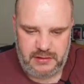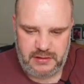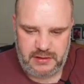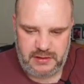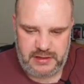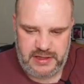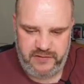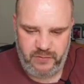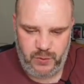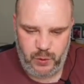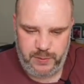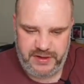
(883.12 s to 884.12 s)
get even
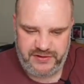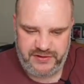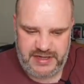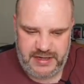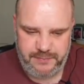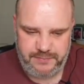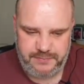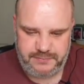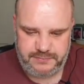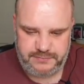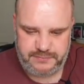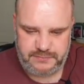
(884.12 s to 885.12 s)
more buffs up.
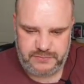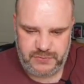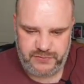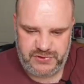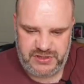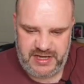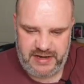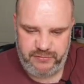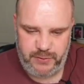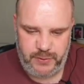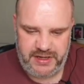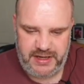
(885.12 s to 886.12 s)
Obviously
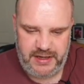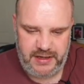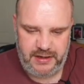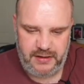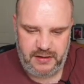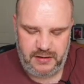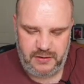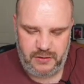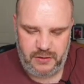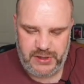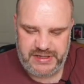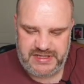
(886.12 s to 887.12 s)
everyone here on
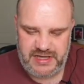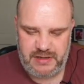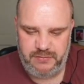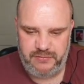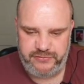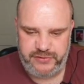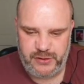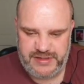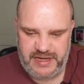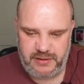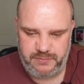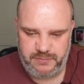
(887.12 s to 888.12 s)
my team throws
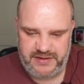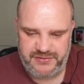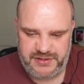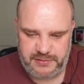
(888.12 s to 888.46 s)
out buffs.